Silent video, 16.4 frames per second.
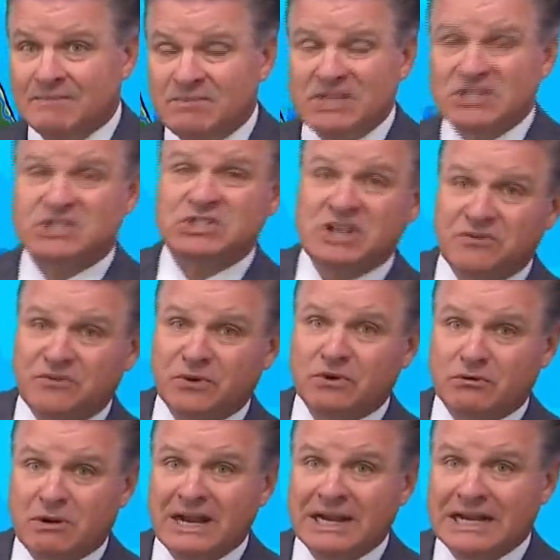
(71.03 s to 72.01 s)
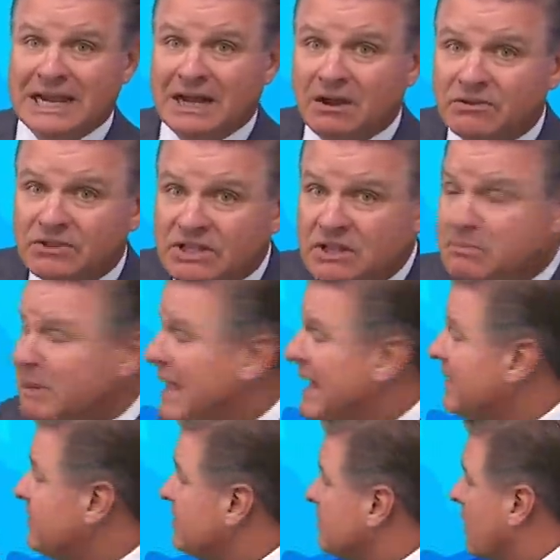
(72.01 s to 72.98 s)
is different right now than the
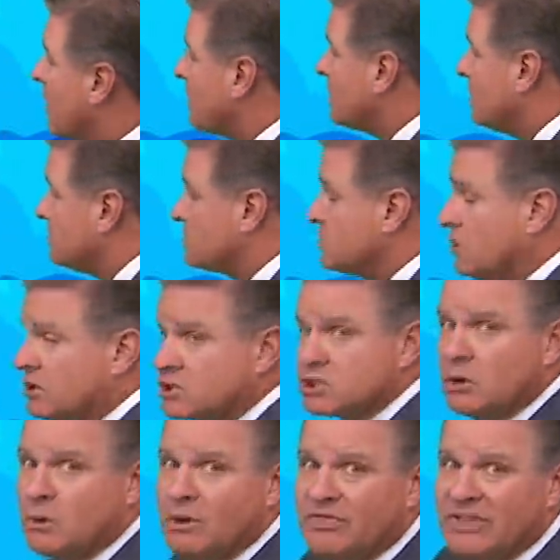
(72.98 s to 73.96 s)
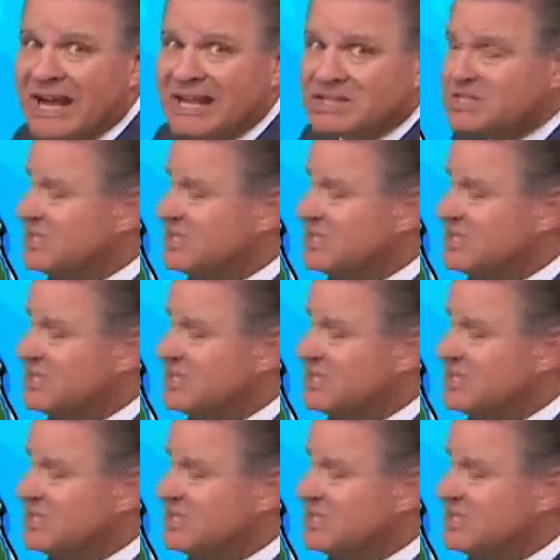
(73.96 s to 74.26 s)
path that Marco took. So with that